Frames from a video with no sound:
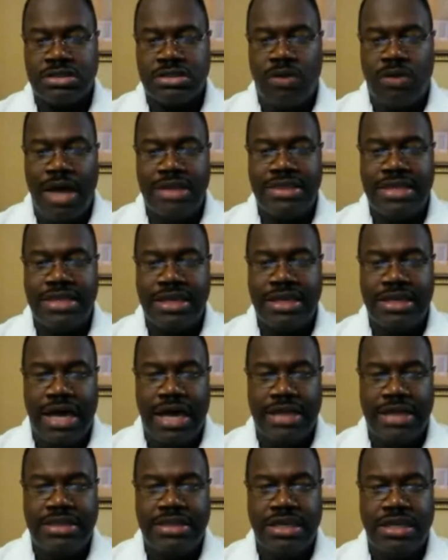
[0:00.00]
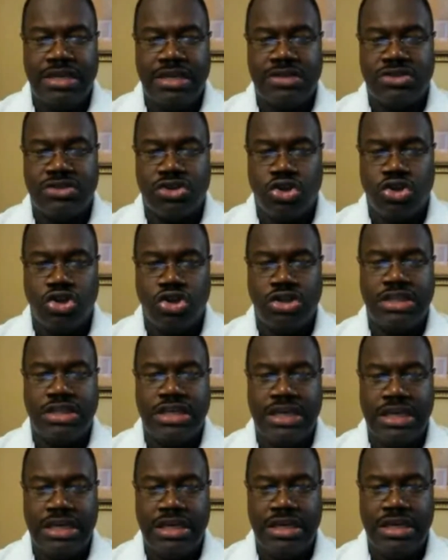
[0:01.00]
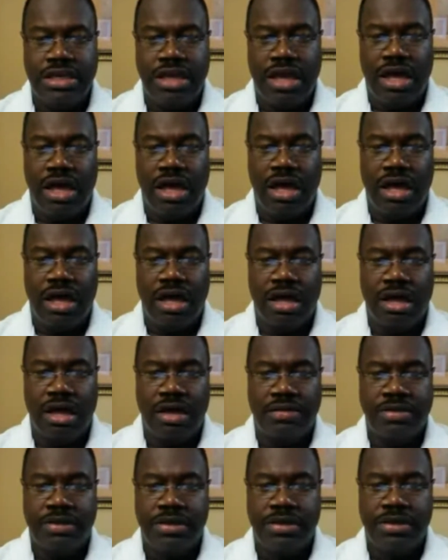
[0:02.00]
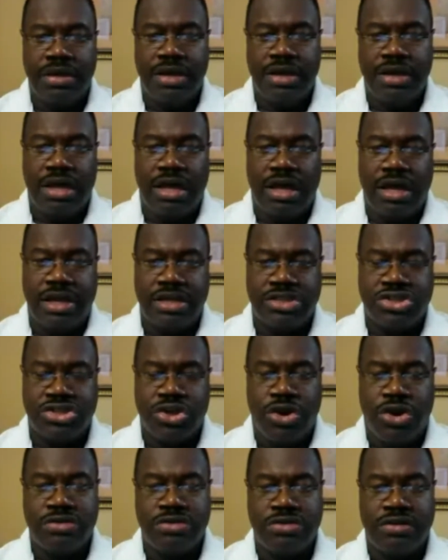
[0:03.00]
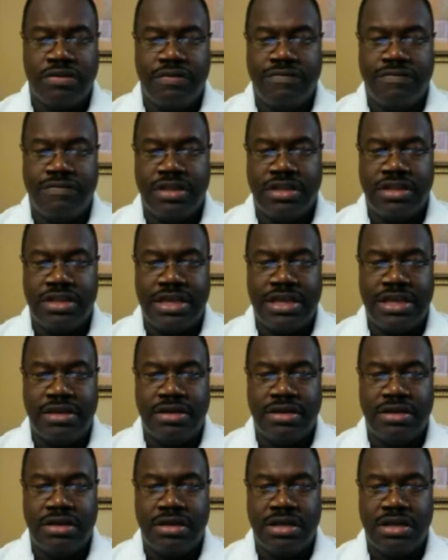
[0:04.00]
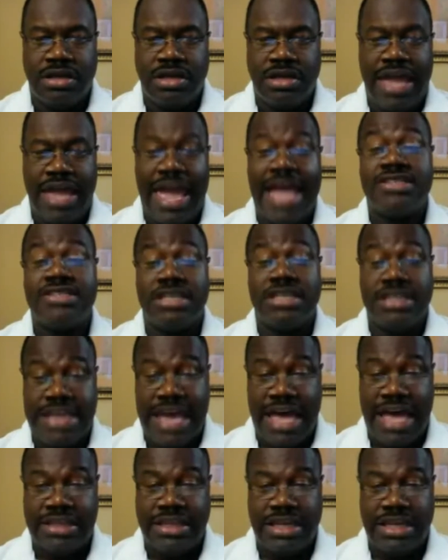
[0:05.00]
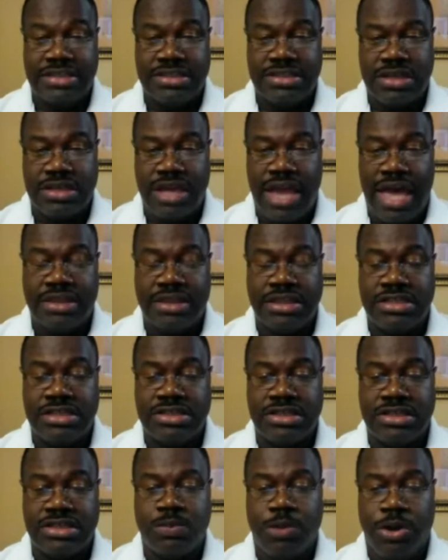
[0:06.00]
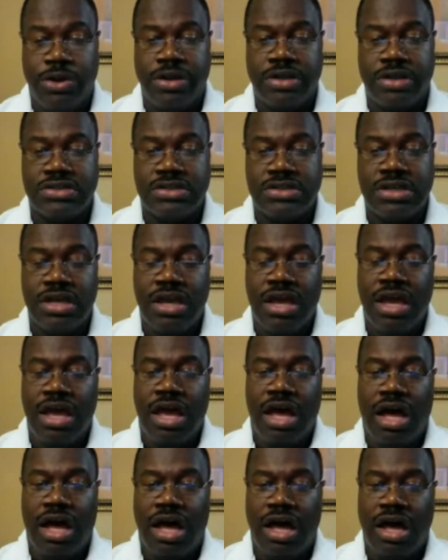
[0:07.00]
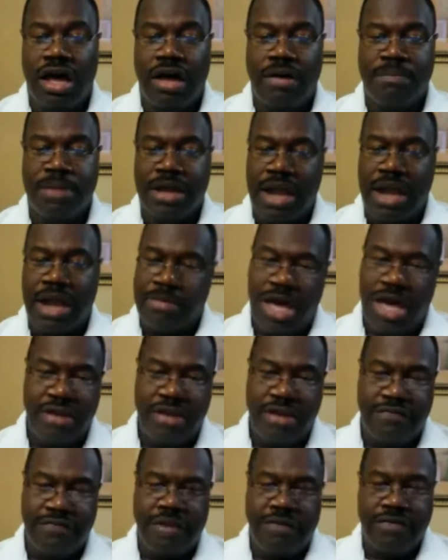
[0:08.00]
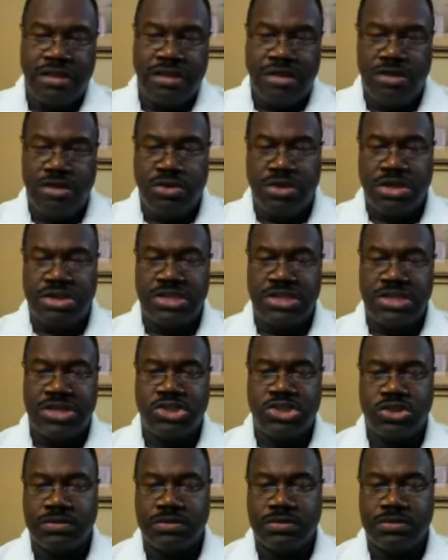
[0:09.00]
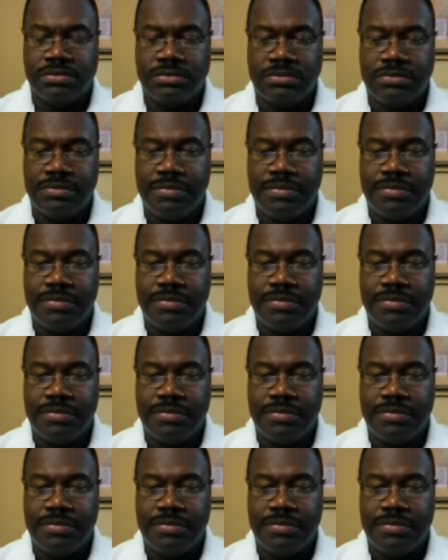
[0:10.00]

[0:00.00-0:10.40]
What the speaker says: So I think it's a good thing in terms of enhancing the athlete's experience, but I'm not in favor of unionization.